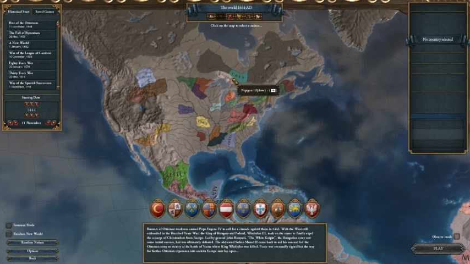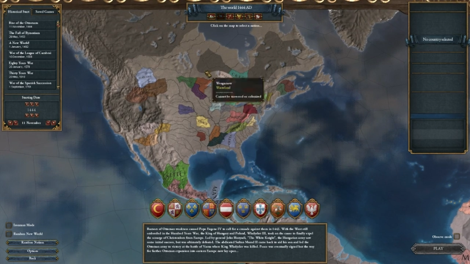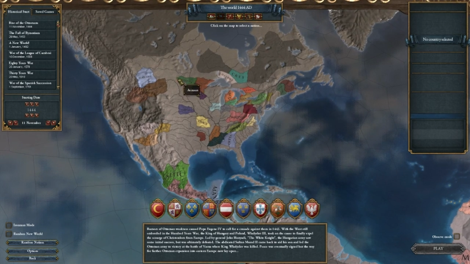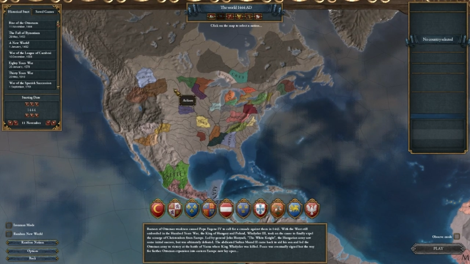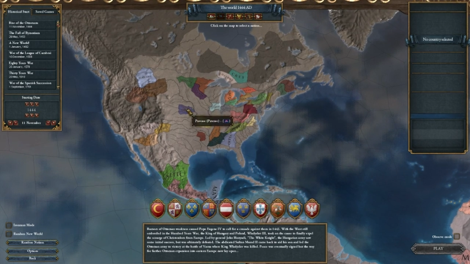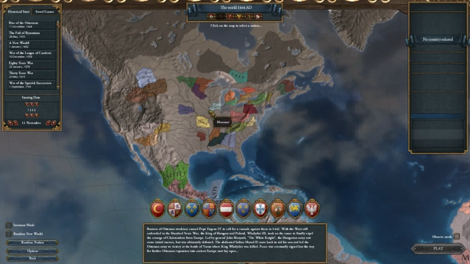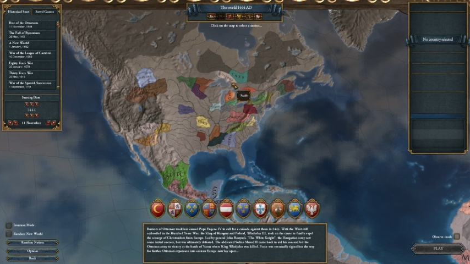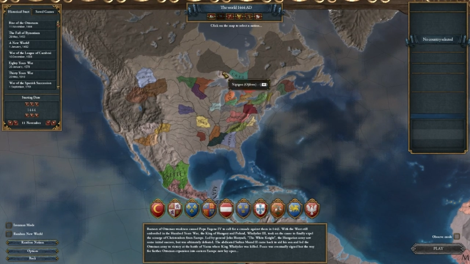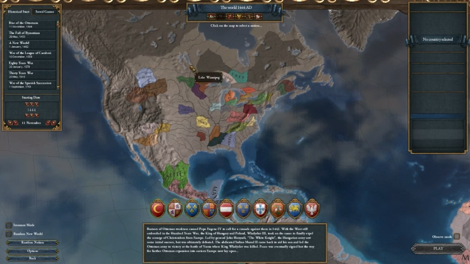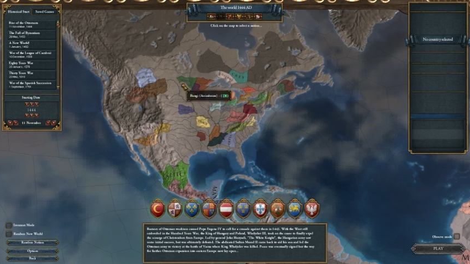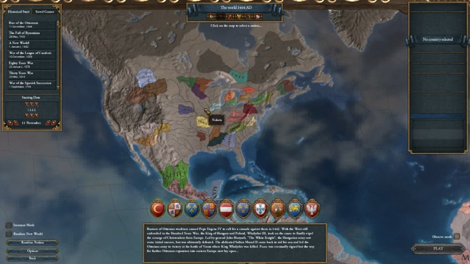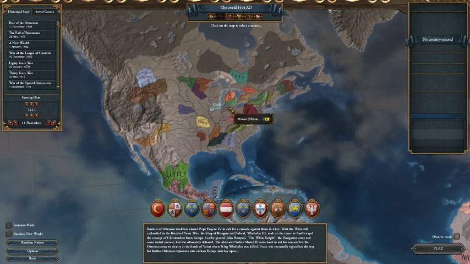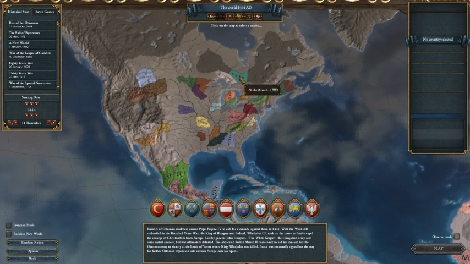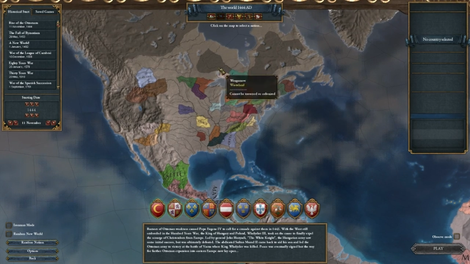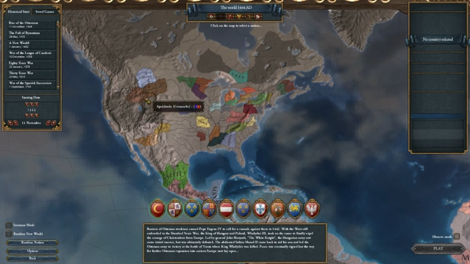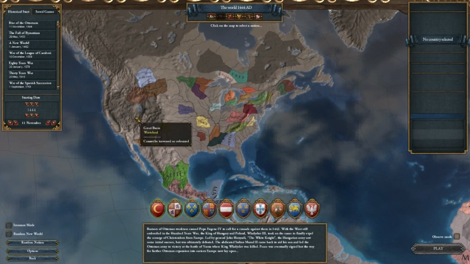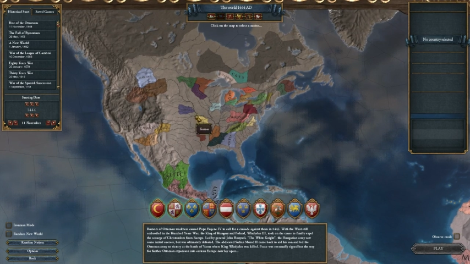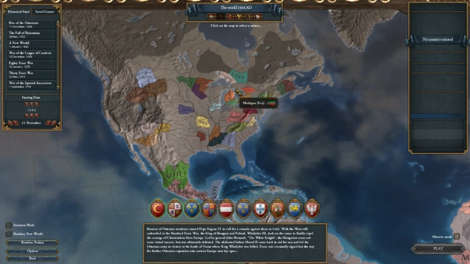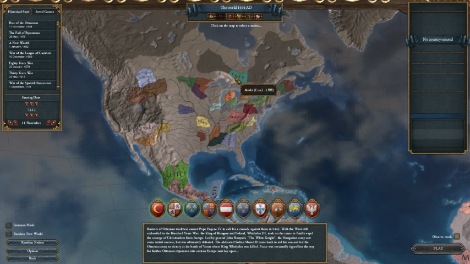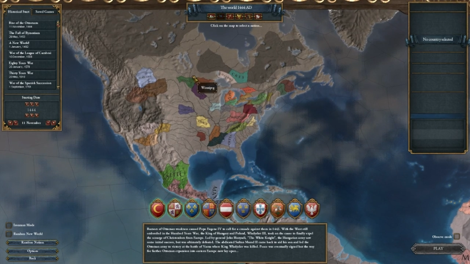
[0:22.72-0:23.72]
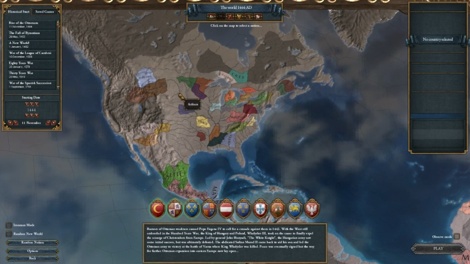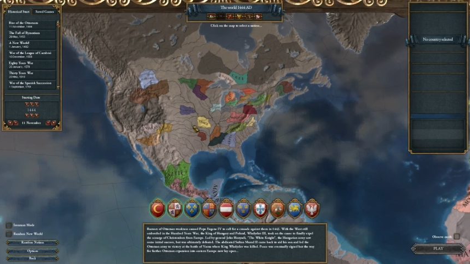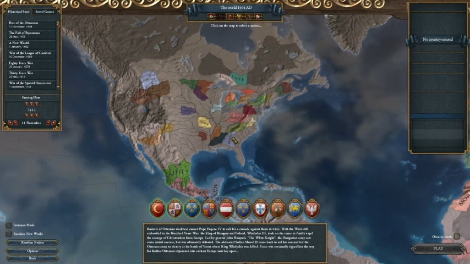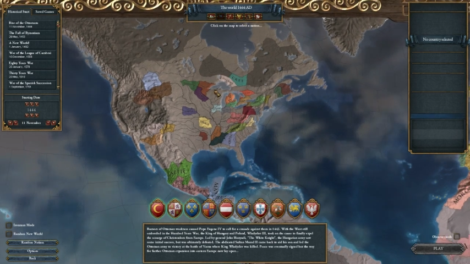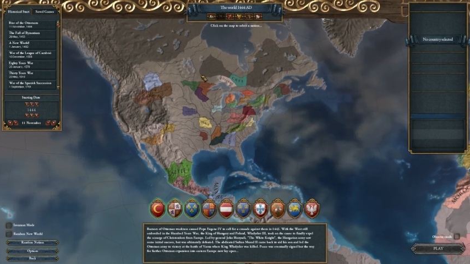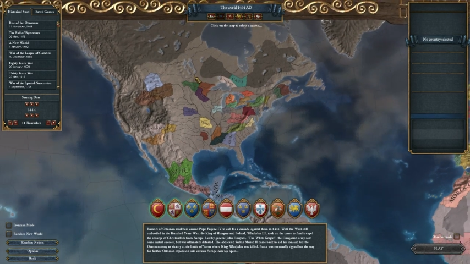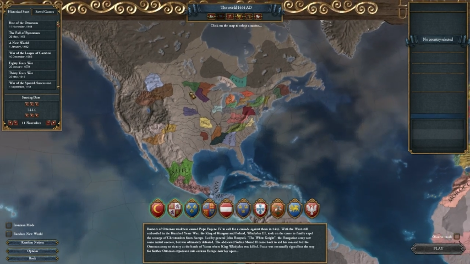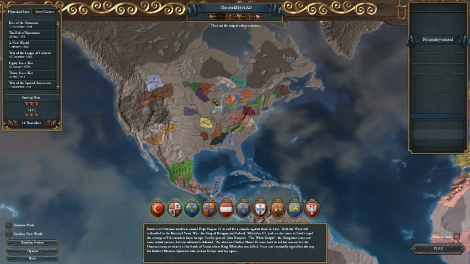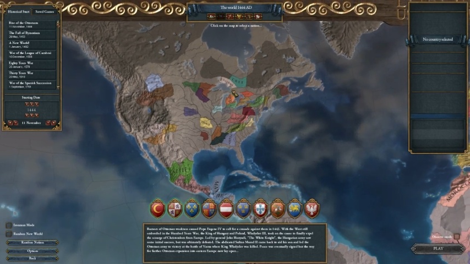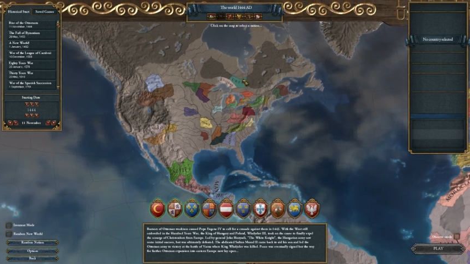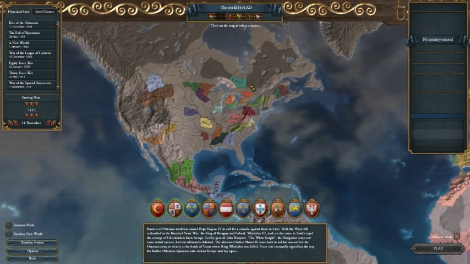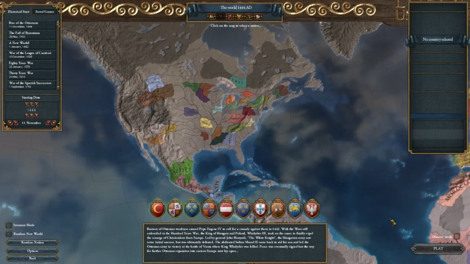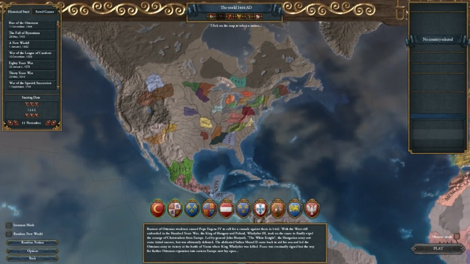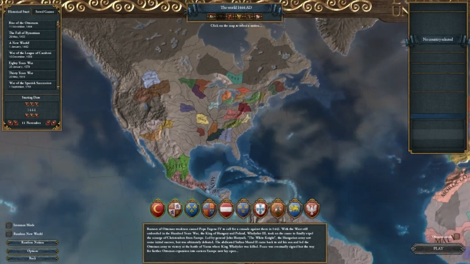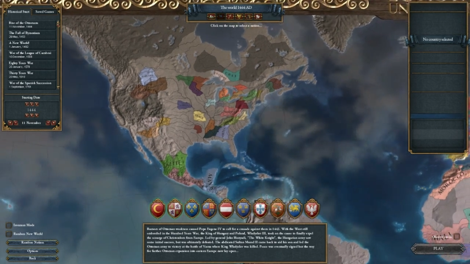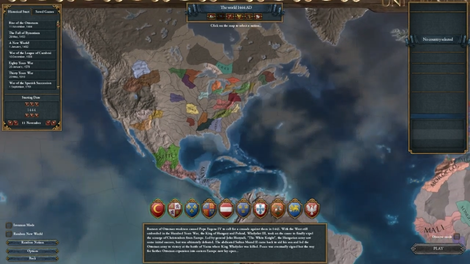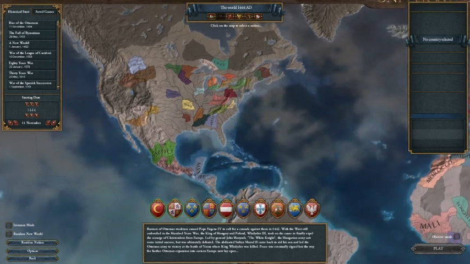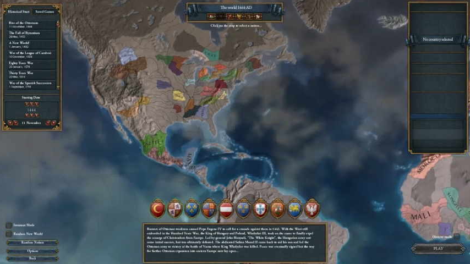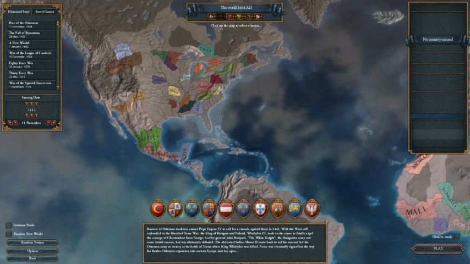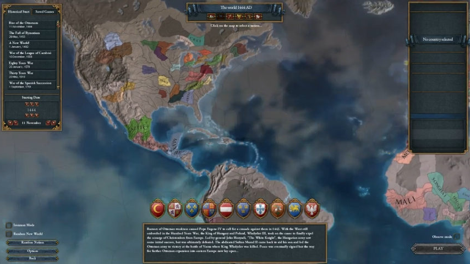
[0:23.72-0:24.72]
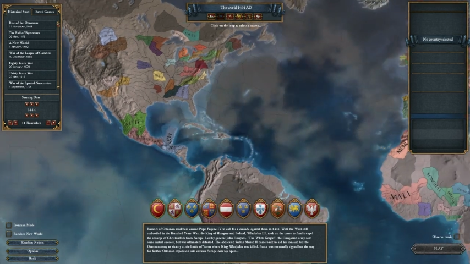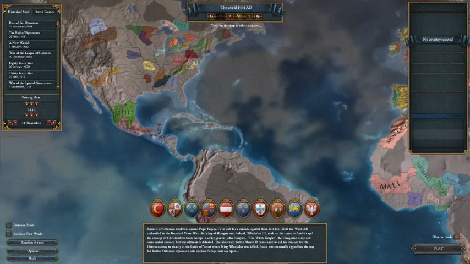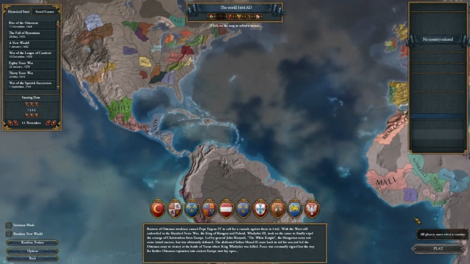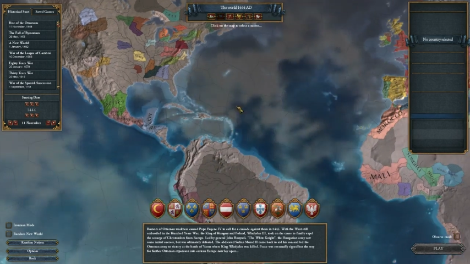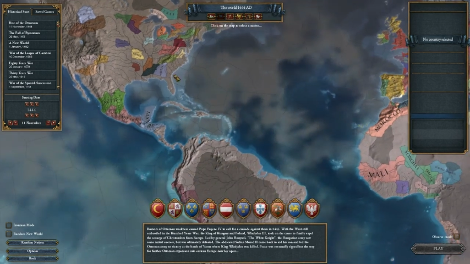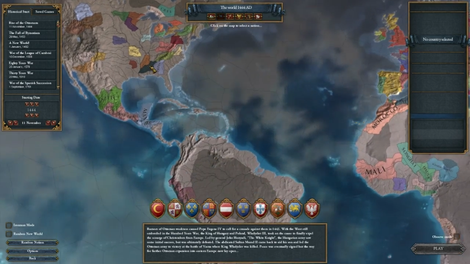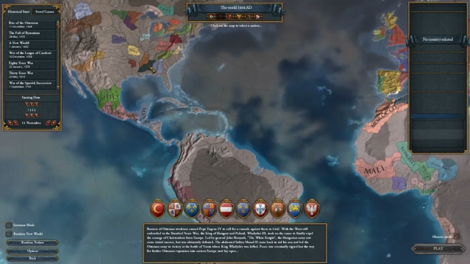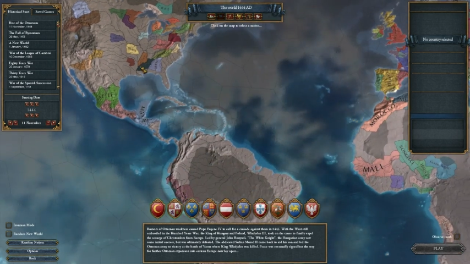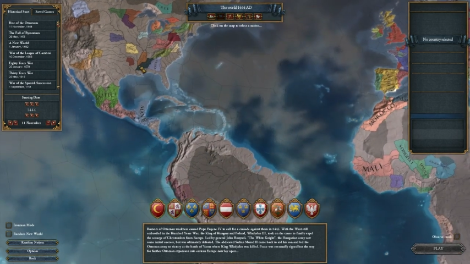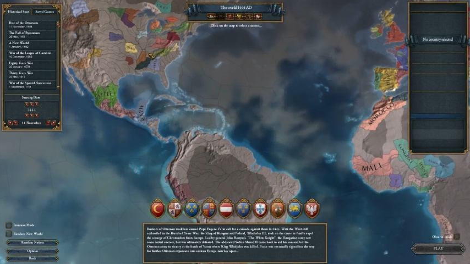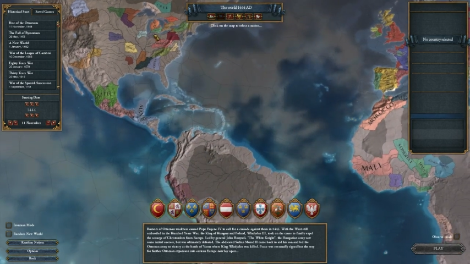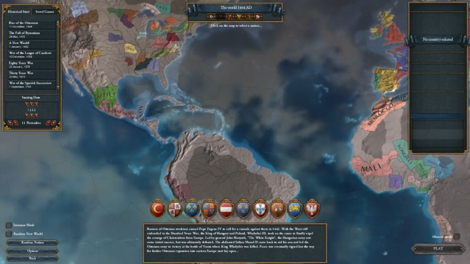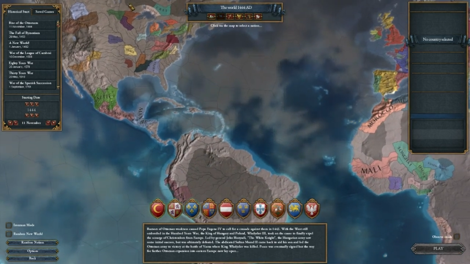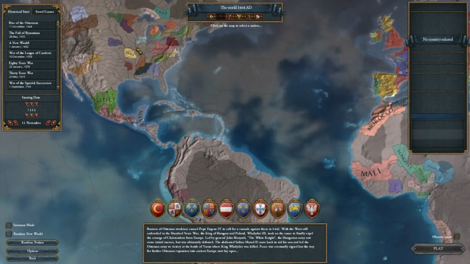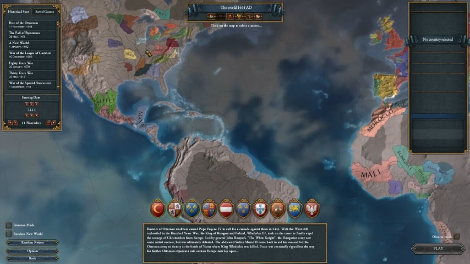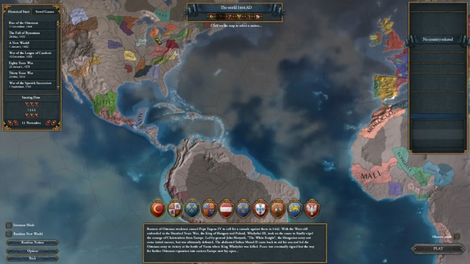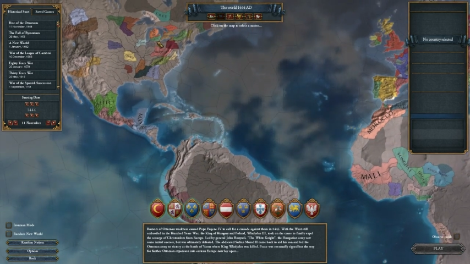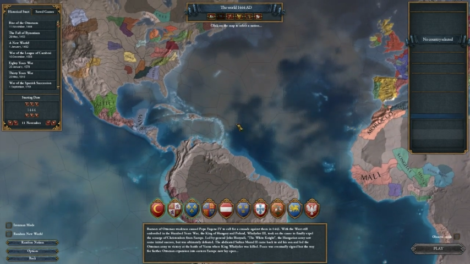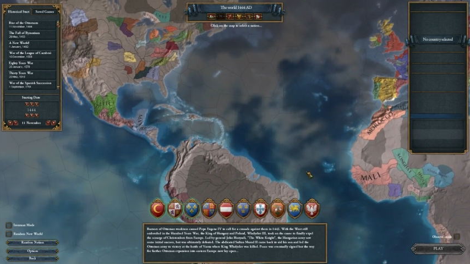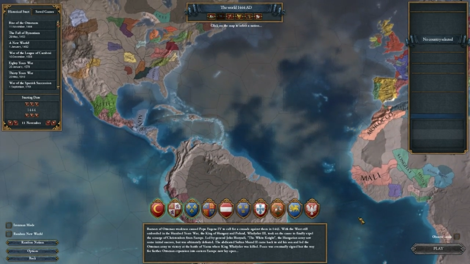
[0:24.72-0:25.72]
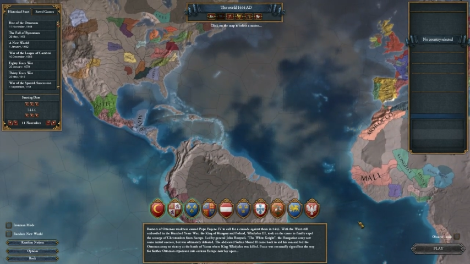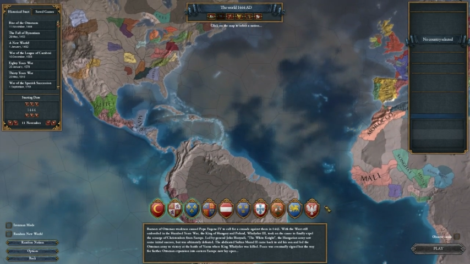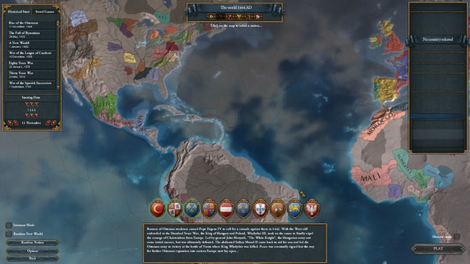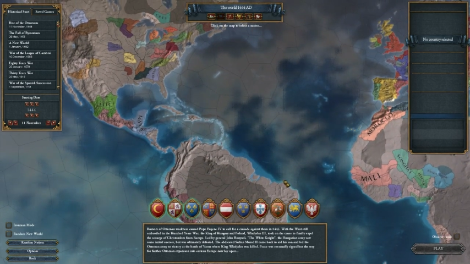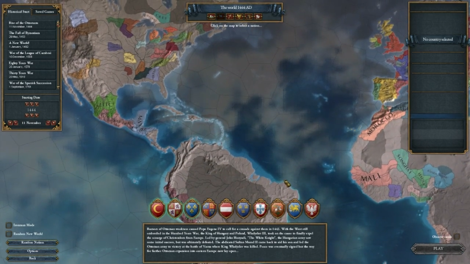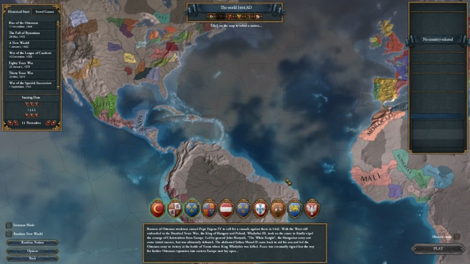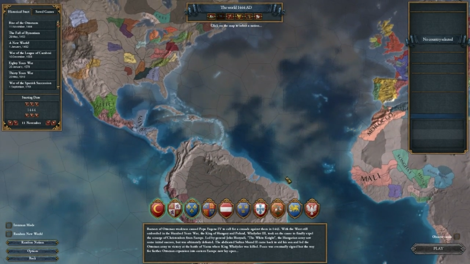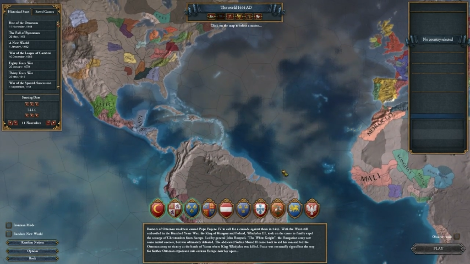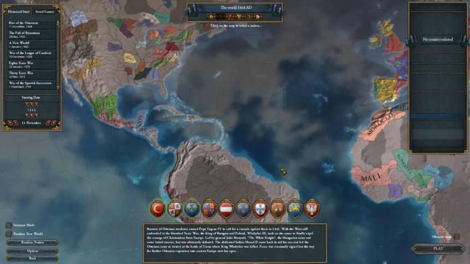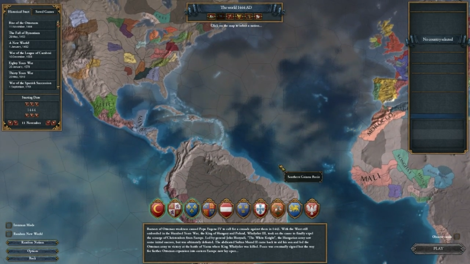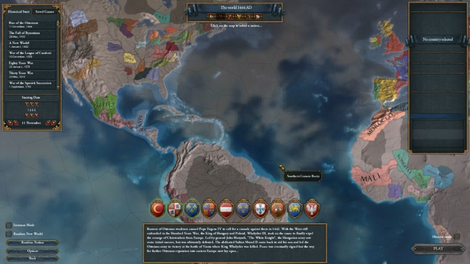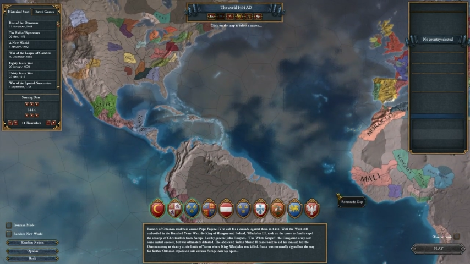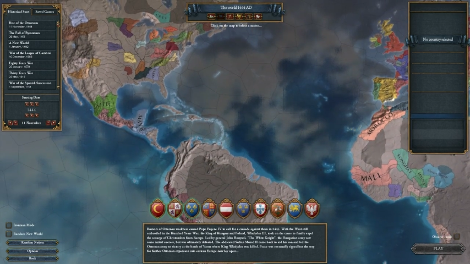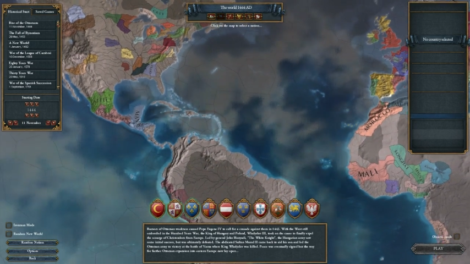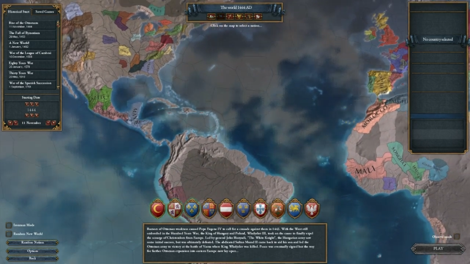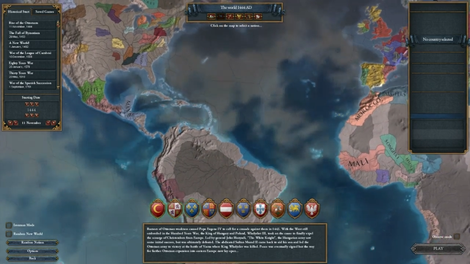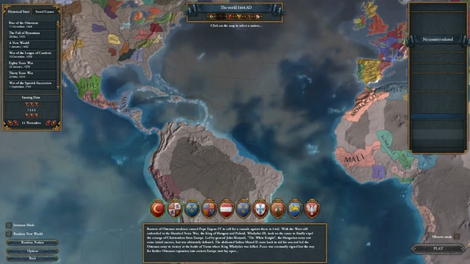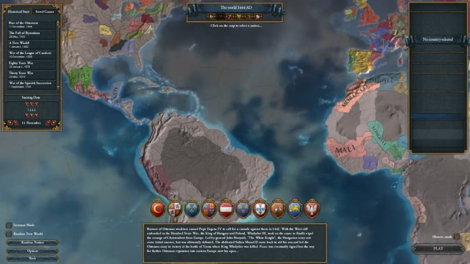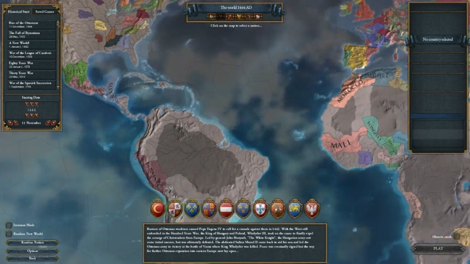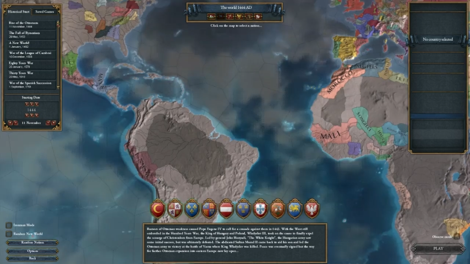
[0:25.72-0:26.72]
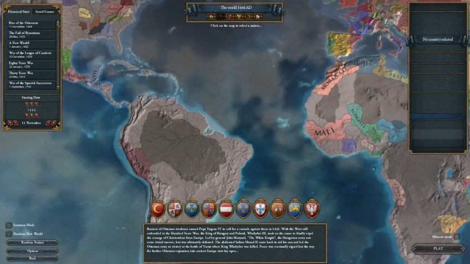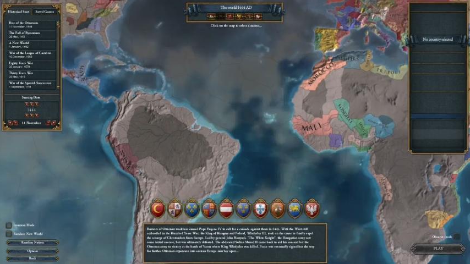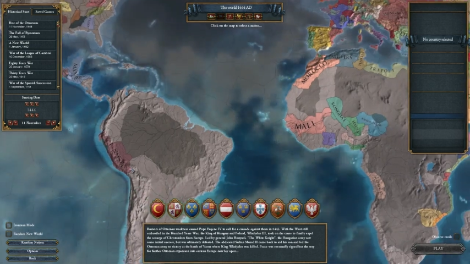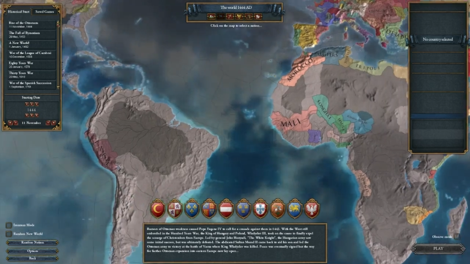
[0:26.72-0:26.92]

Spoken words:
(no speaker visible)